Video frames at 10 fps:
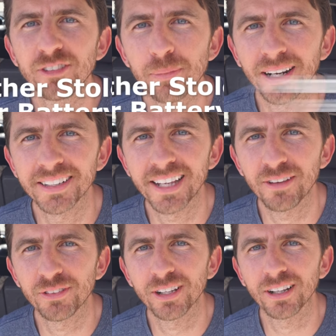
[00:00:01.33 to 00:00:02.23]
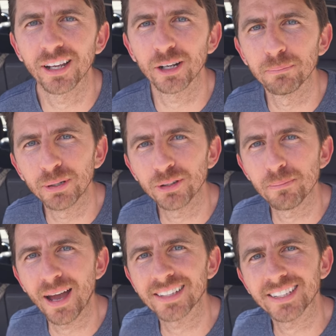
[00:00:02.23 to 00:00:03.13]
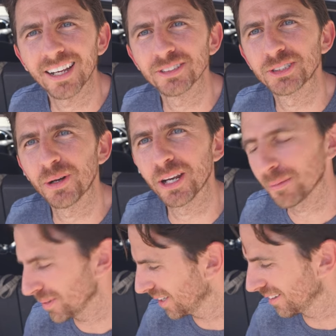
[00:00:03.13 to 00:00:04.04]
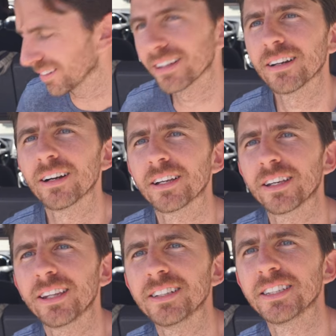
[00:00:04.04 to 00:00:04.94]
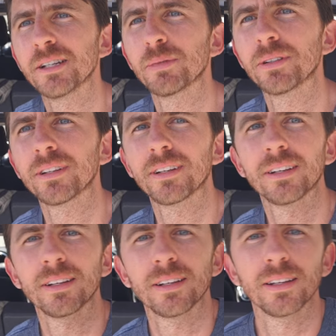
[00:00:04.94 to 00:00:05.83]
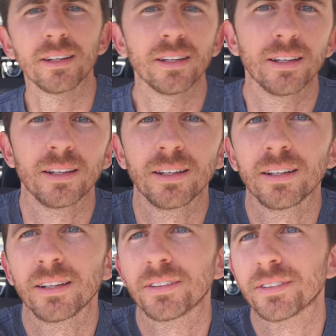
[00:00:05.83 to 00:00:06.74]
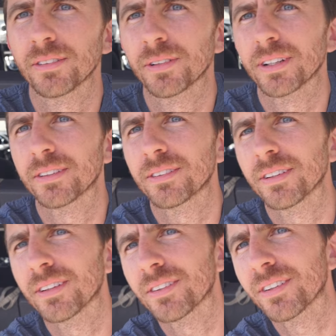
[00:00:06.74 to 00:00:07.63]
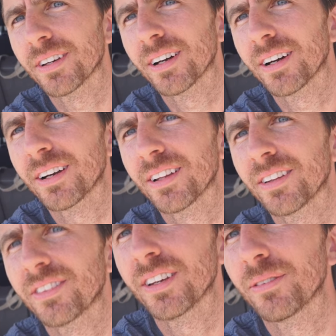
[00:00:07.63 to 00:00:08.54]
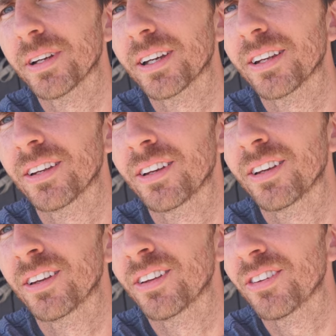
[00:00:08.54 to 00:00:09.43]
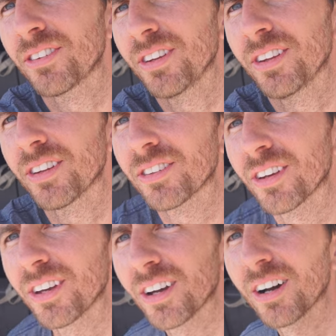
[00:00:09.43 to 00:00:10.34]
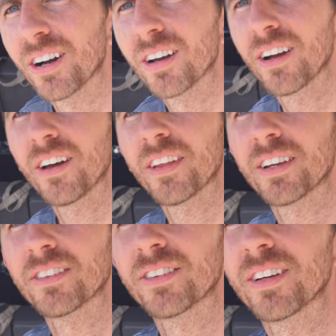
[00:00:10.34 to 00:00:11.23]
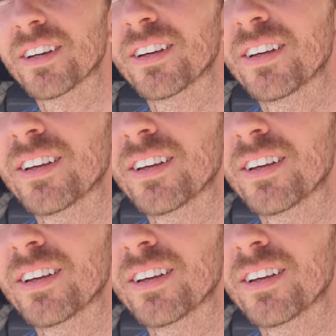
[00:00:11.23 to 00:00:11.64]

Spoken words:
Everybody, Dave Neal here. Boone the Basset Hound's joining me. Can they see you, Boone? Let's see if we can see this here. Let's see if we can see this here. Oh, they can see you.